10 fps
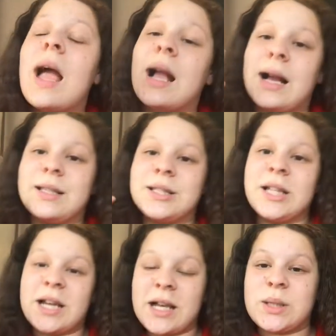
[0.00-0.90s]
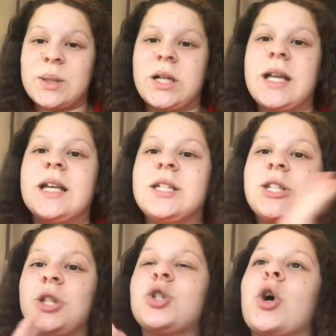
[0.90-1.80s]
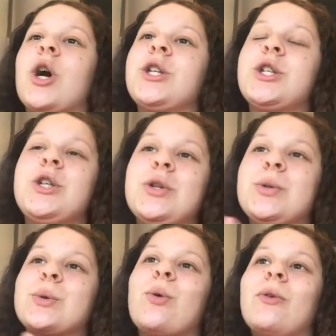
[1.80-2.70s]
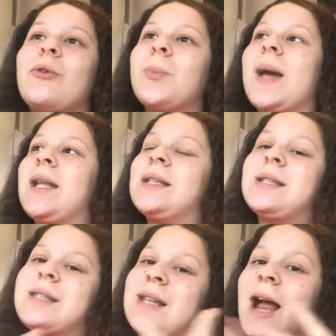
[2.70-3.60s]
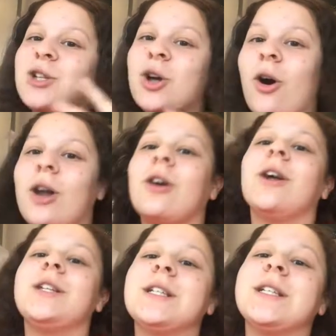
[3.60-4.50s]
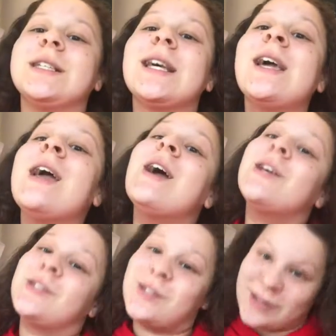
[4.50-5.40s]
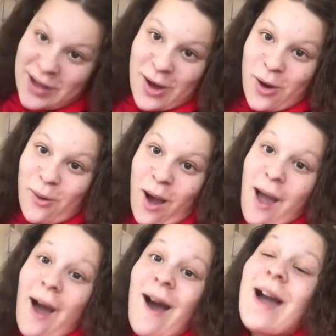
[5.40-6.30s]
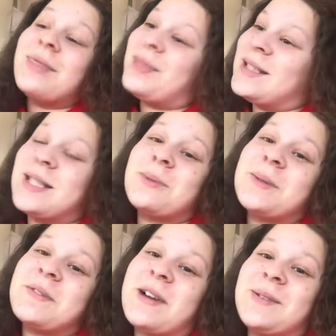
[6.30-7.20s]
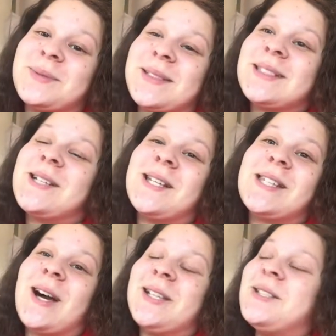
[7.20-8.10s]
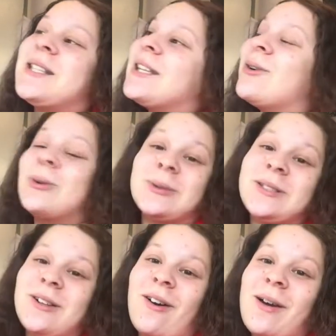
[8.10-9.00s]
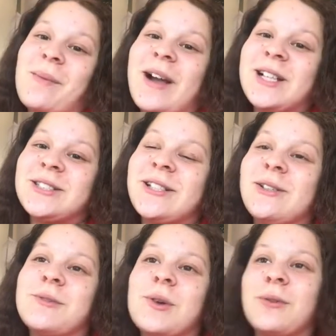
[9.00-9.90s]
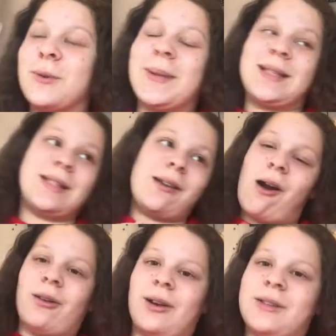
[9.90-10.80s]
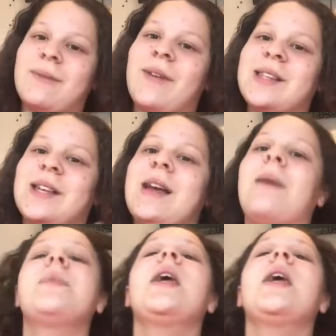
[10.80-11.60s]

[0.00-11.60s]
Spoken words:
Okay, so the next one is to try to use colourful pens / highlighters. So this is one of my favourite ones because I use it all the time. I actually love colourful pens and highlighters and things like that.